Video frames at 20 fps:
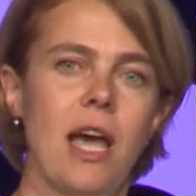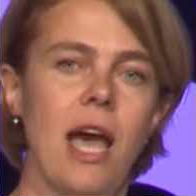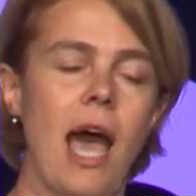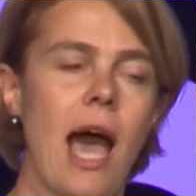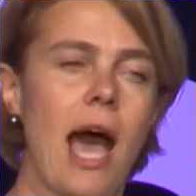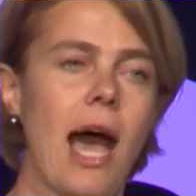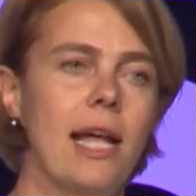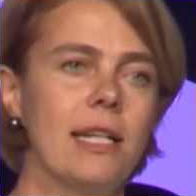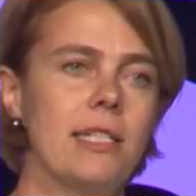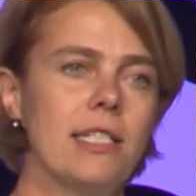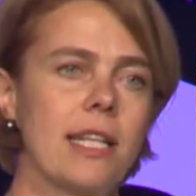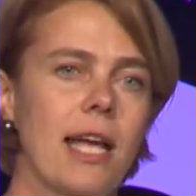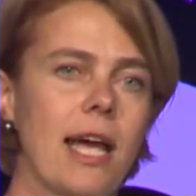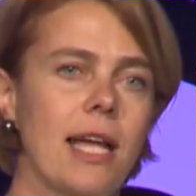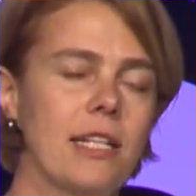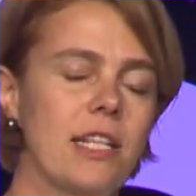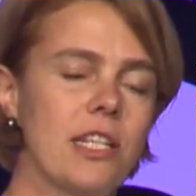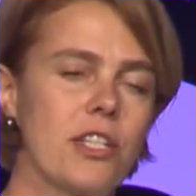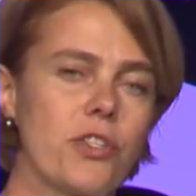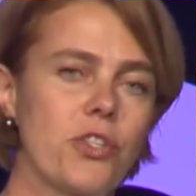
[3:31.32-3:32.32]

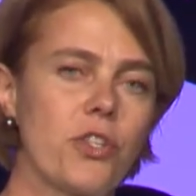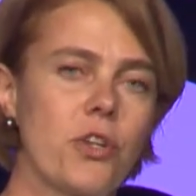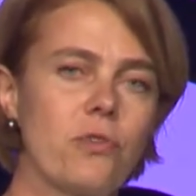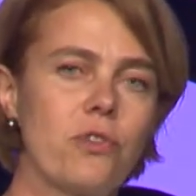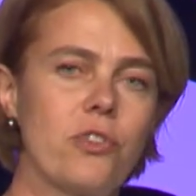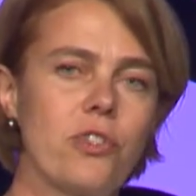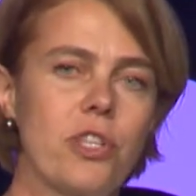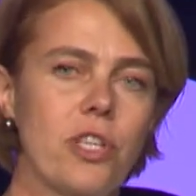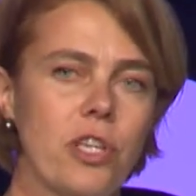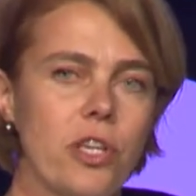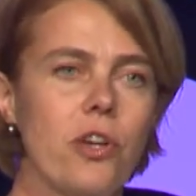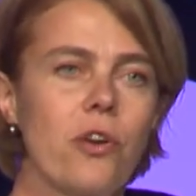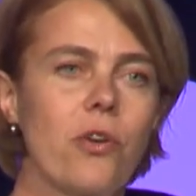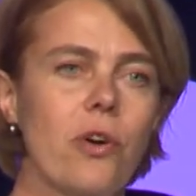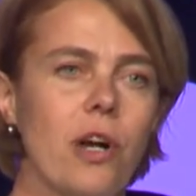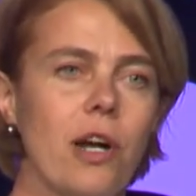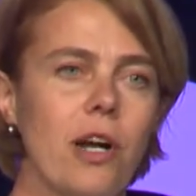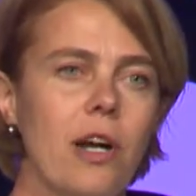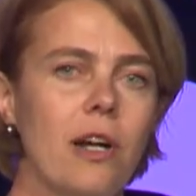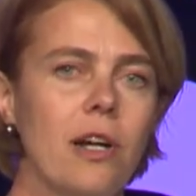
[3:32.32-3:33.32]
And it's so
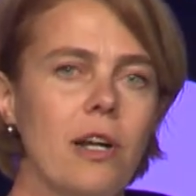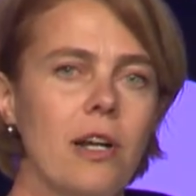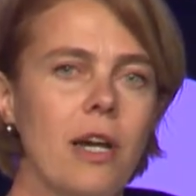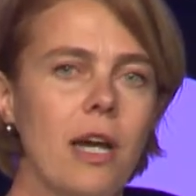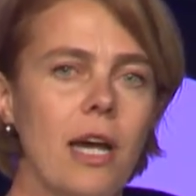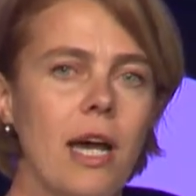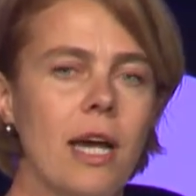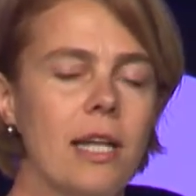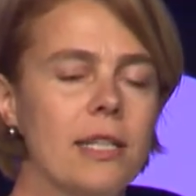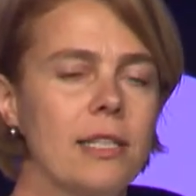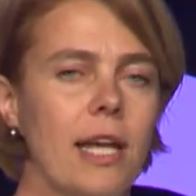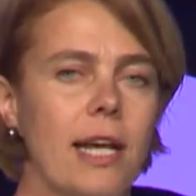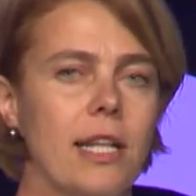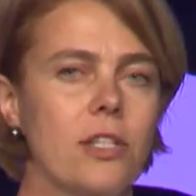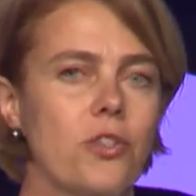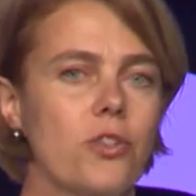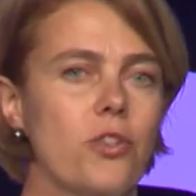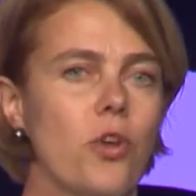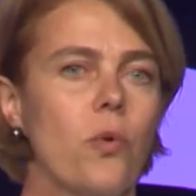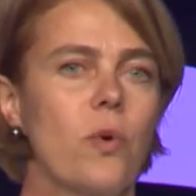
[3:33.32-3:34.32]
secure
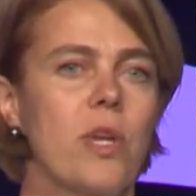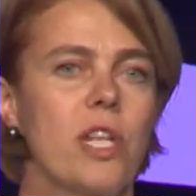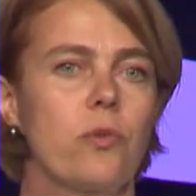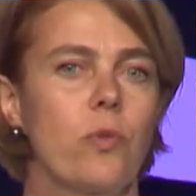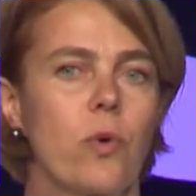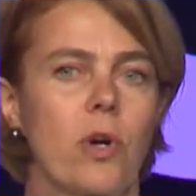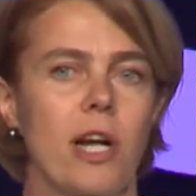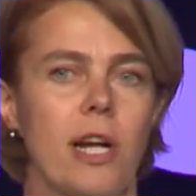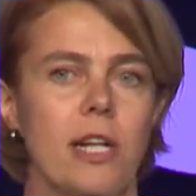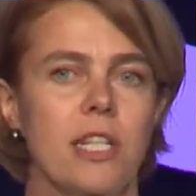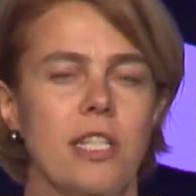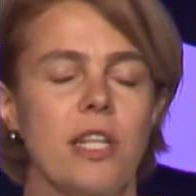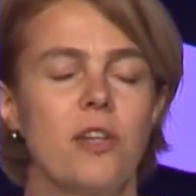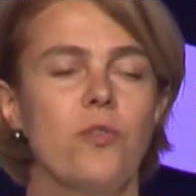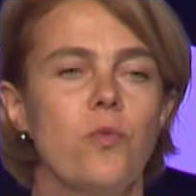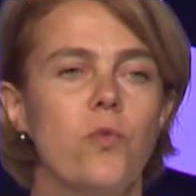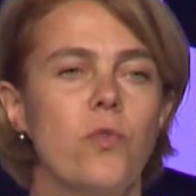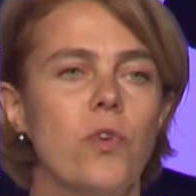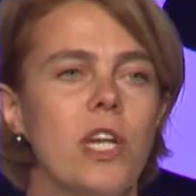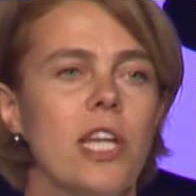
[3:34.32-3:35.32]
that so it works.
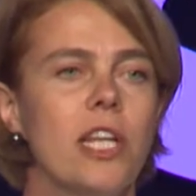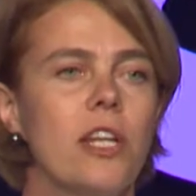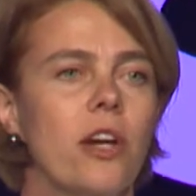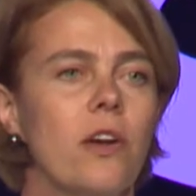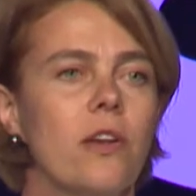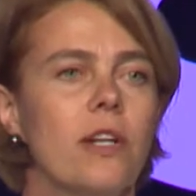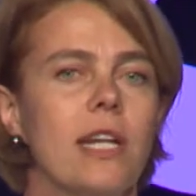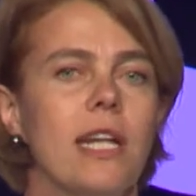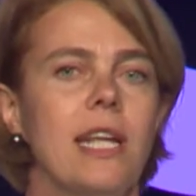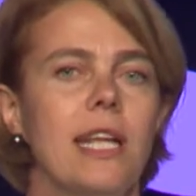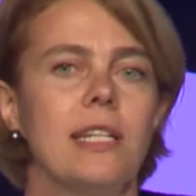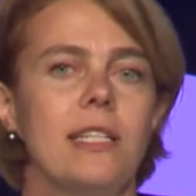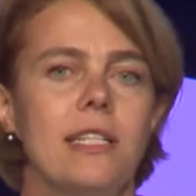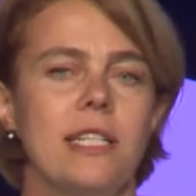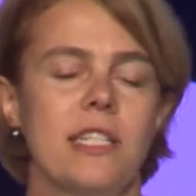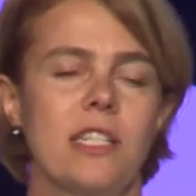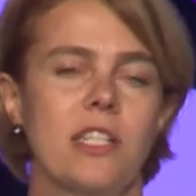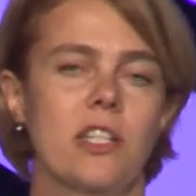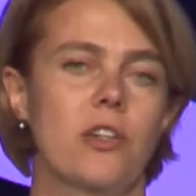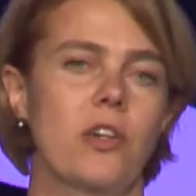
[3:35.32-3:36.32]
And we don't need
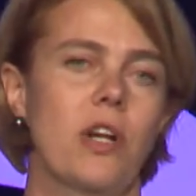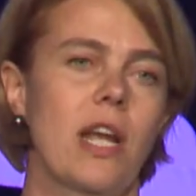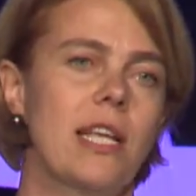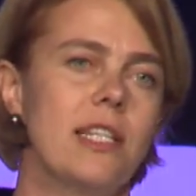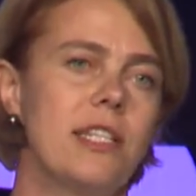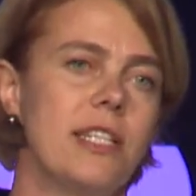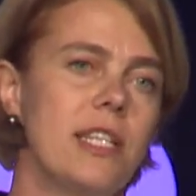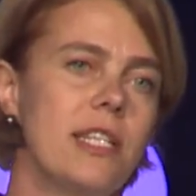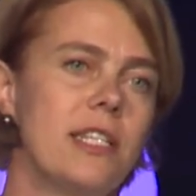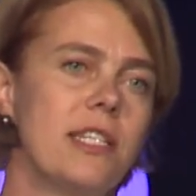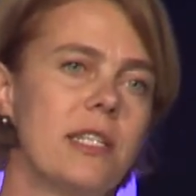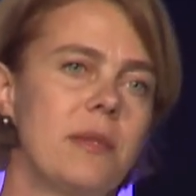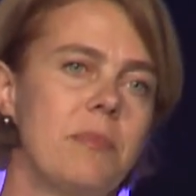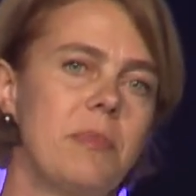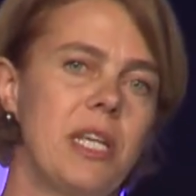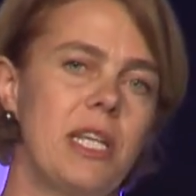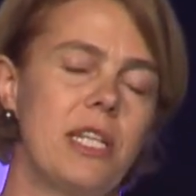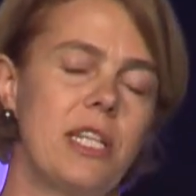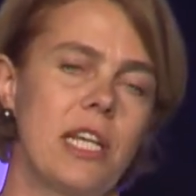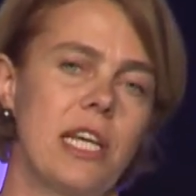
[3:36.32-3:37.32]
these crazy
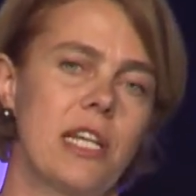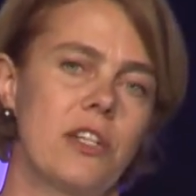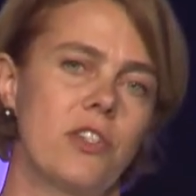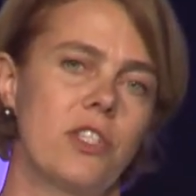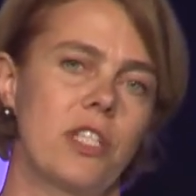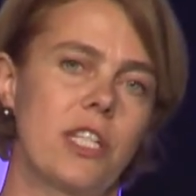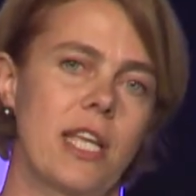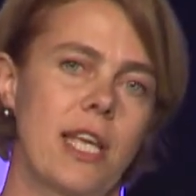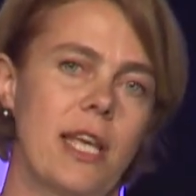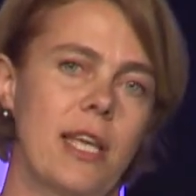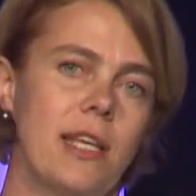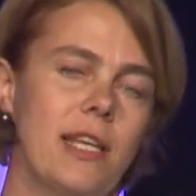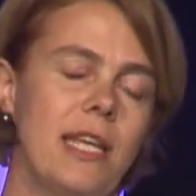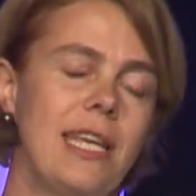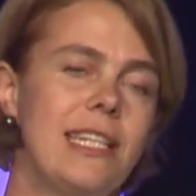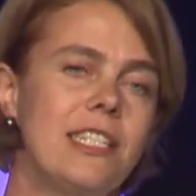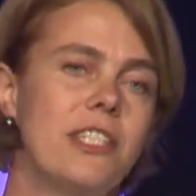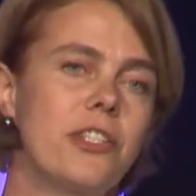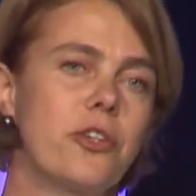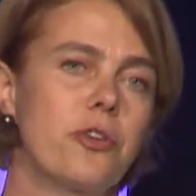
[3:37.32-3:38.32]
intermediaries
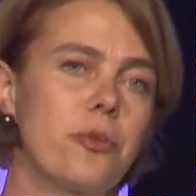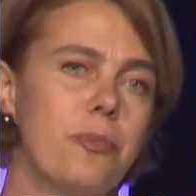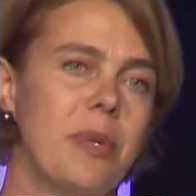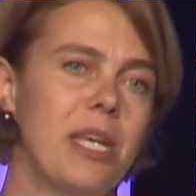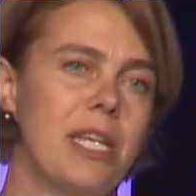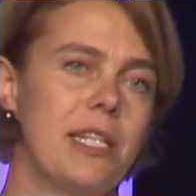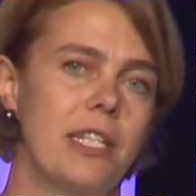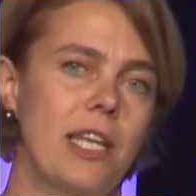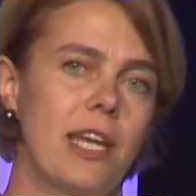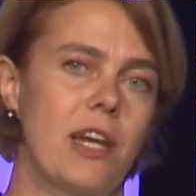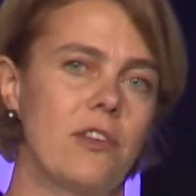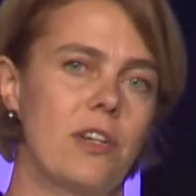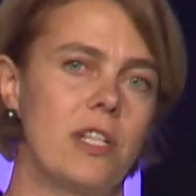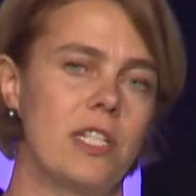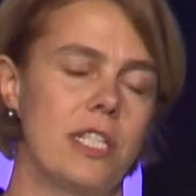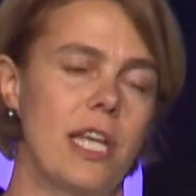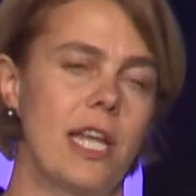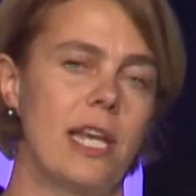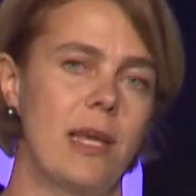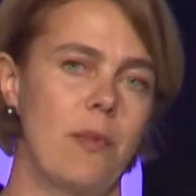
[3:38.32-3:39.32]

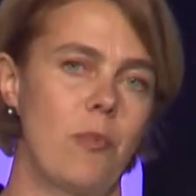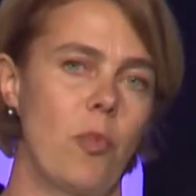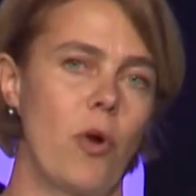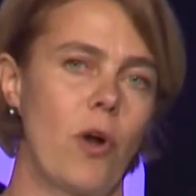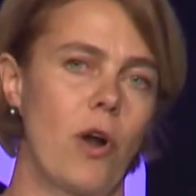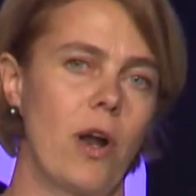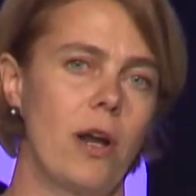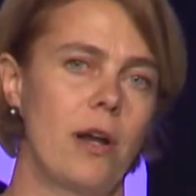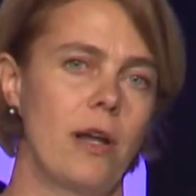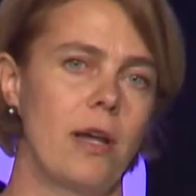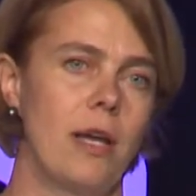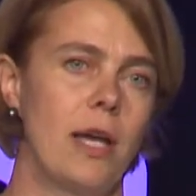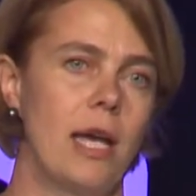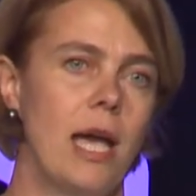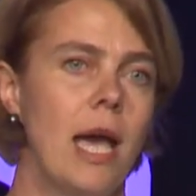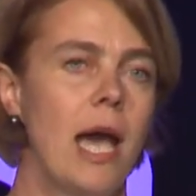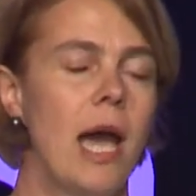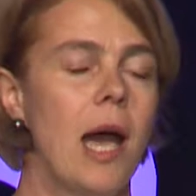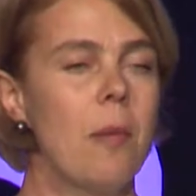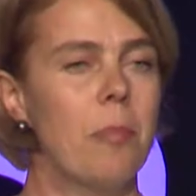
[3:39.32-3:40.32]
anymore.
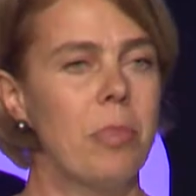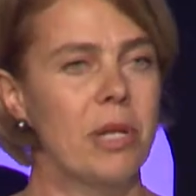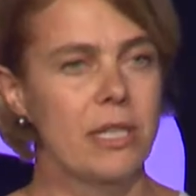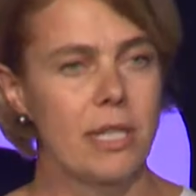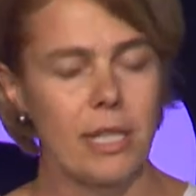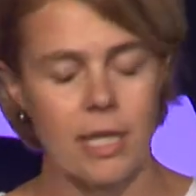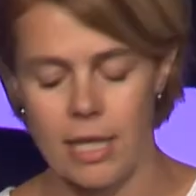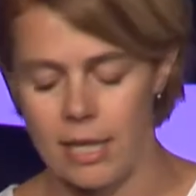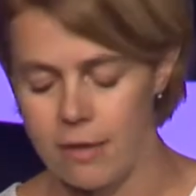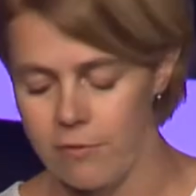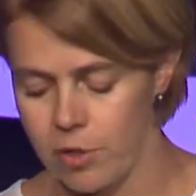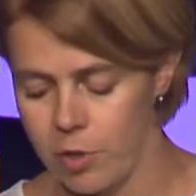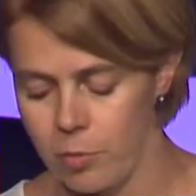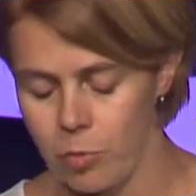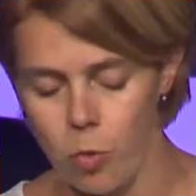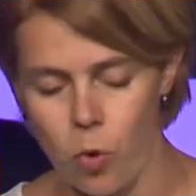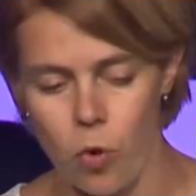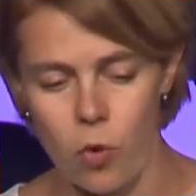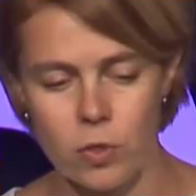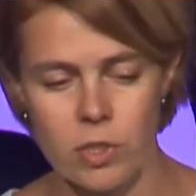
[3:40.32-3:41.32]
But even
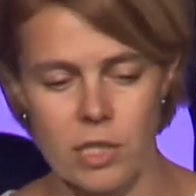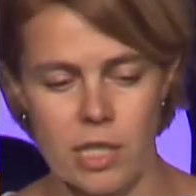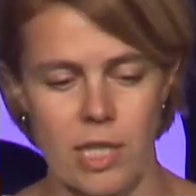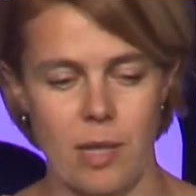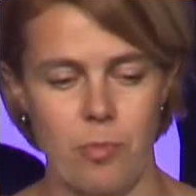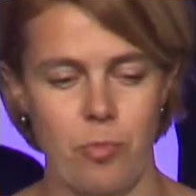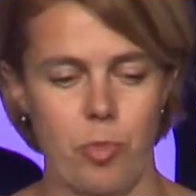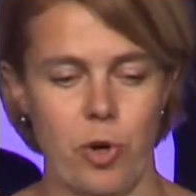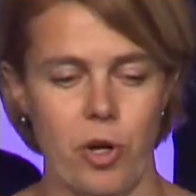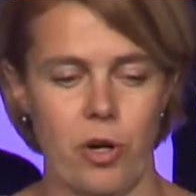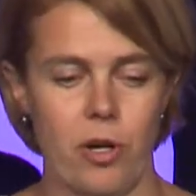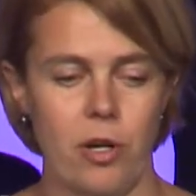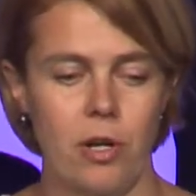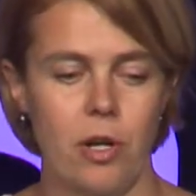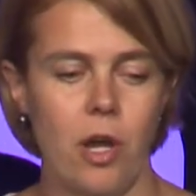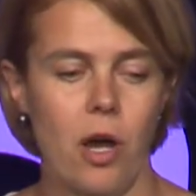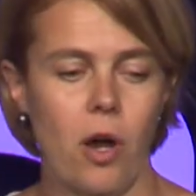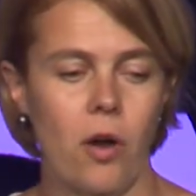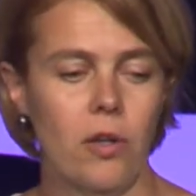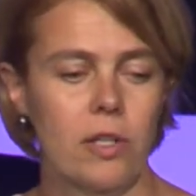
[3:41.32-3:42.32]
more deeper
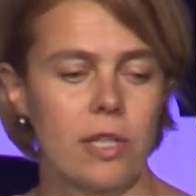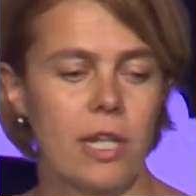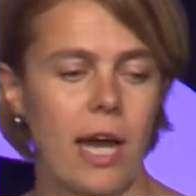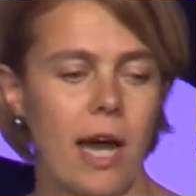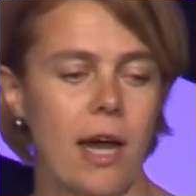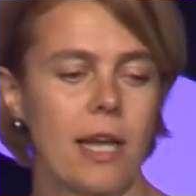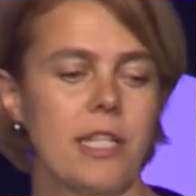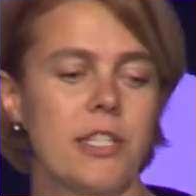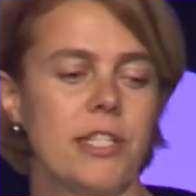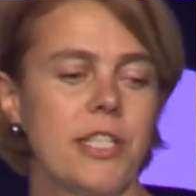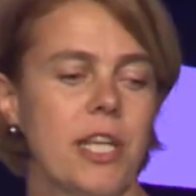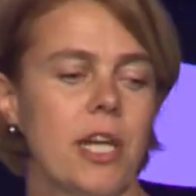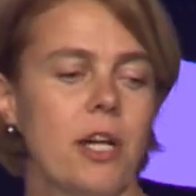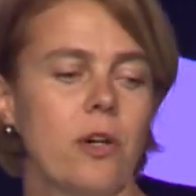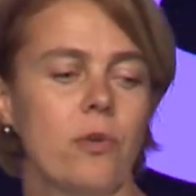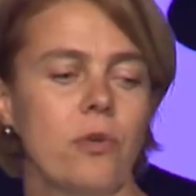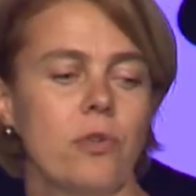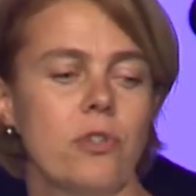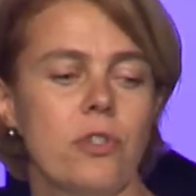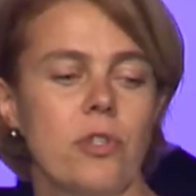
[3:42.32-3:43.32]
on the
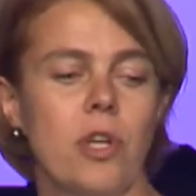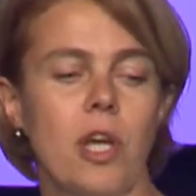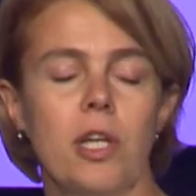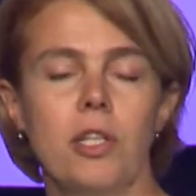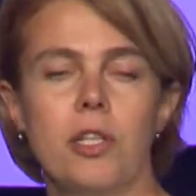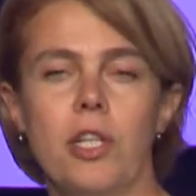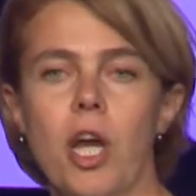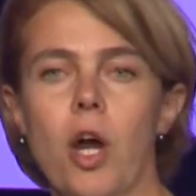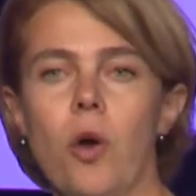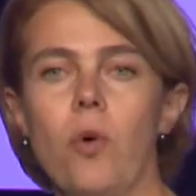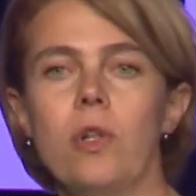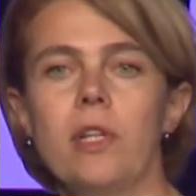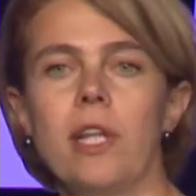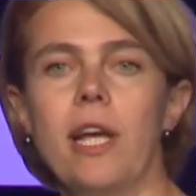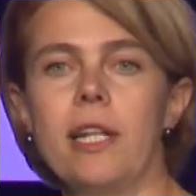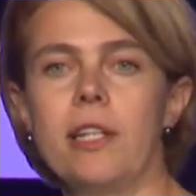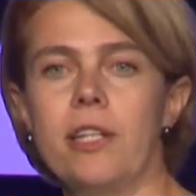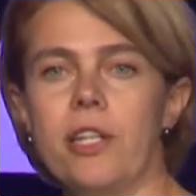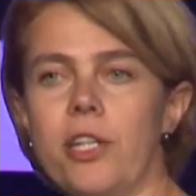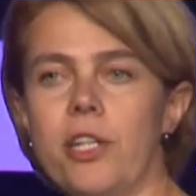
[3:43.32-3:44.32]
ICOs, the old and the